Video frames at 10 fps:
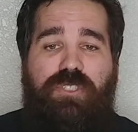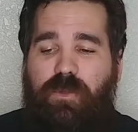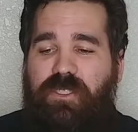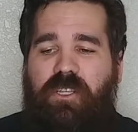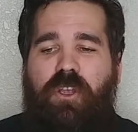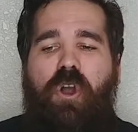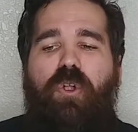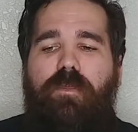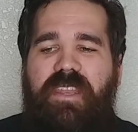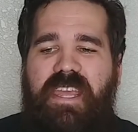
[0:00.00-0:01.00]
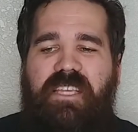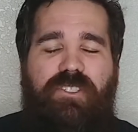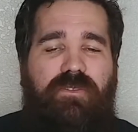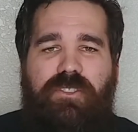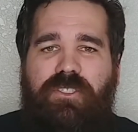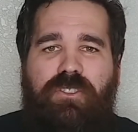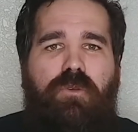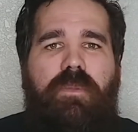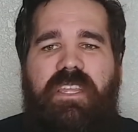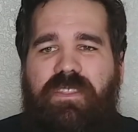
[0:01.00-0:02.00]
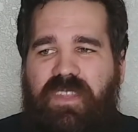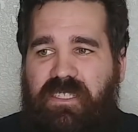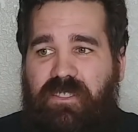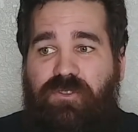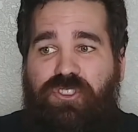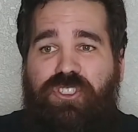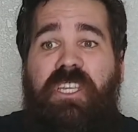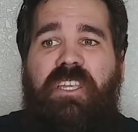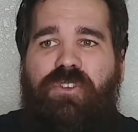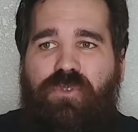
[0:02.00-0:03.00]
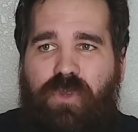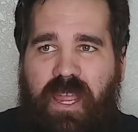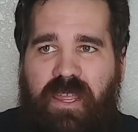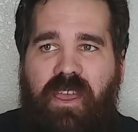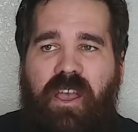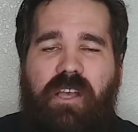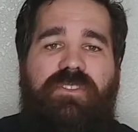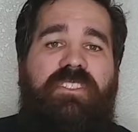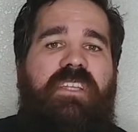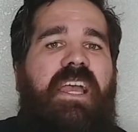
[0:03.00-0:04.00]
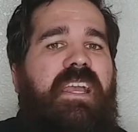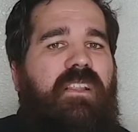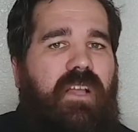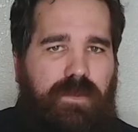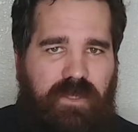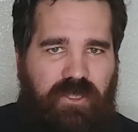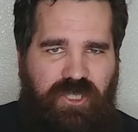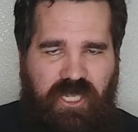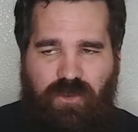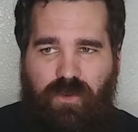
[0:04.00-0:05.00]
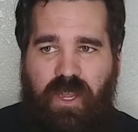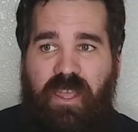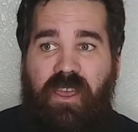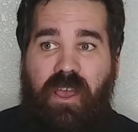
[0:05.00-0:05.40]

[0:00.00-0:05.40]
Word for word: It was a culmination of so many things of Jean Grey, of Cyclops and Jean Grey,